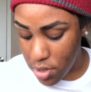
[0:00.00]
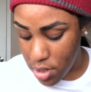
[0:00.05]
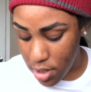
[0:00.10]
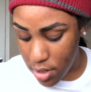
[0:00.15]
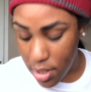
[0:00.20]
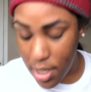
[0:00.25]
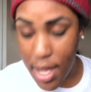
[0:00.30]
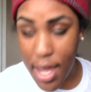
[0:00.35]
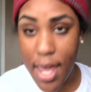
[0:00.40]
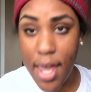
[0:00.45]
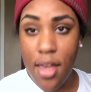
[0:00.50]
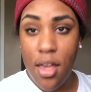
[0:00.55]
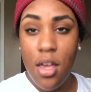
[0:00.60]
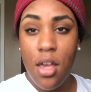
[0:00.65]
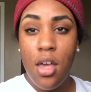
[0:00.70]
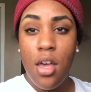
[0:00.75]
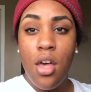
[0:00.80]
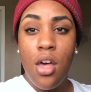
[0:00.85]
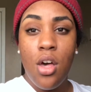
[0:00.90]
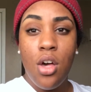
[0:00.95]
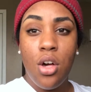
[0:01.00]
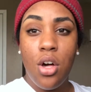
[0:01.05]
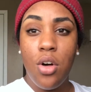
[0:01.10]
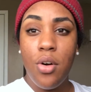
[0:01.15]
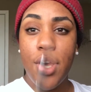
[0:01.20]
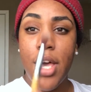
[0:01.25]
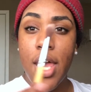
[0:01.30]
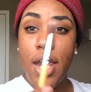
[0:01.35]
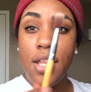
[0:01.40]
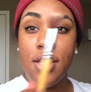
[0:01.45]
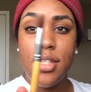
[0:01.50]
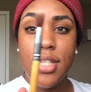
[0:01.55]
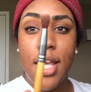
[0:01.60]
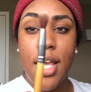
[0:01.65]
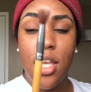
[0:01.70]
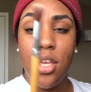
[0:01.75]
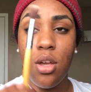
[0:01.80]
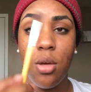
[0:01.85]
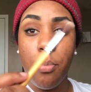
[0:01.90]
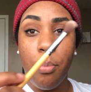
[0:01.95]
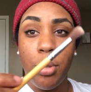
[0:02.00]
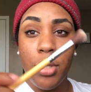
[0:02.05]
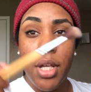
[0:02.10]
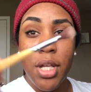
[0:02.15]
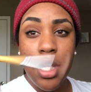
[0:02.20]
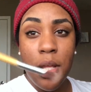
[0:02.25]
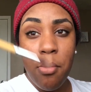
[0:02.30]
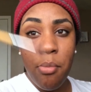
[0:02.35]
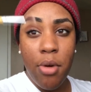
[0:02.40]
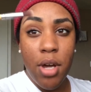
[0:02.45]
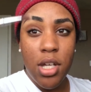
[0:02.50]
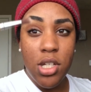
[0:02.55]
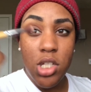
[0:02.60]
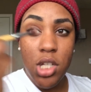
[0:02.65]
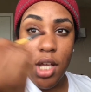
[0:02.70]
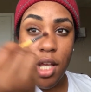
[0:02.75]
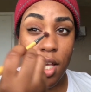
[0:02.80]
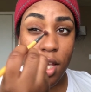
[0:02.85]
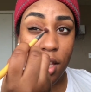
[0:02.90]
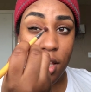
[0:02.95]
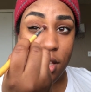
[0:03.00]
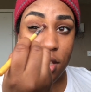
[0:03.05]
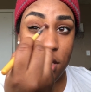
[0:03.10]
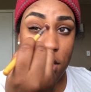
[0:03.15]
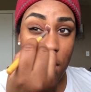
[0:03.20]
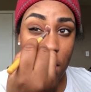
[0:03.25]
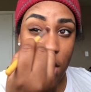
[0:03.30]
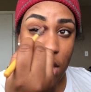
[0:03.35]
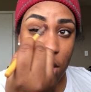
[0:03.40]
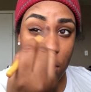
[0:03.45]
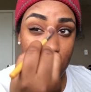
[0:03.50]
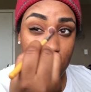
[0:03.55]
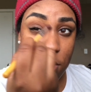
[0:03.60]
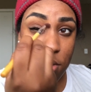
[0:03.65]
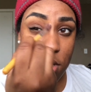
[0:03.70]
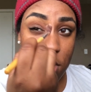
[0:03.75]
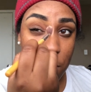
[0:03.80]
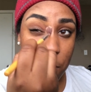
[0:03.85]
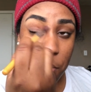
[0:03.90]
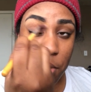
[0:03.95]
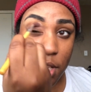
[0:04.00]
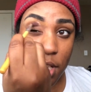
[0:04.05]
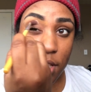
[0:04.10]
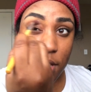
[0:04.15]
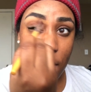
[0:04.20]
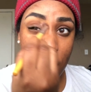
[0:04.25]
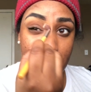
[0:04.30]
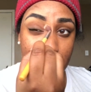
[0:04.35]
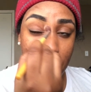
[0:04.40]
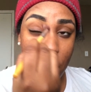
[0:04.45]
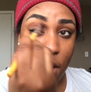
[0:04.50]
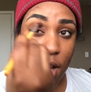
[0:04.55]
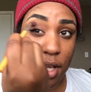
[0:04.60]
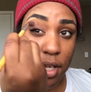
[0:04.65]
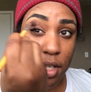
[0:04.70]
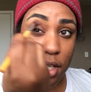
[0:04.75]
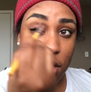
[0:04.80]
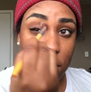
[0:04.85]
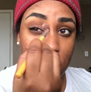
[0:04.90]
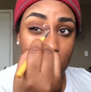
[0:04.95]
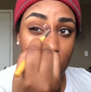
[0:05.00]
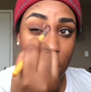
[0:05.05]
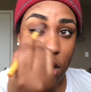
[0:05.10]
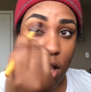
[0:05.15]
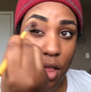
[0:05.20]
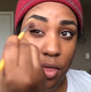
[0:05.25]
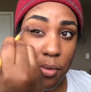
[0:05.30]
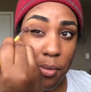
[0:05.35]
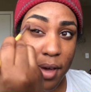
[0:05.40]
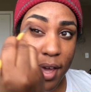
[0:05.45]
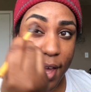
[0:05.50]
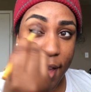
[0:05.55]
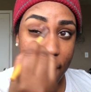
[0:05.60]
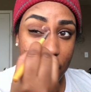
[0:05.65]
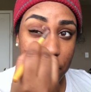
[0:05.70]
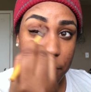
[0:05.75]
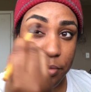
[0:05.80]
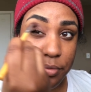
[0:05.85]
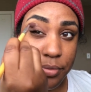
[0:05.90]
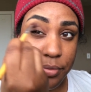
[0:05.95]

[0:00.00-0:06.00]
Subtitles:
done that, go ahead and take your blending brush and continue to blend that product all the way out.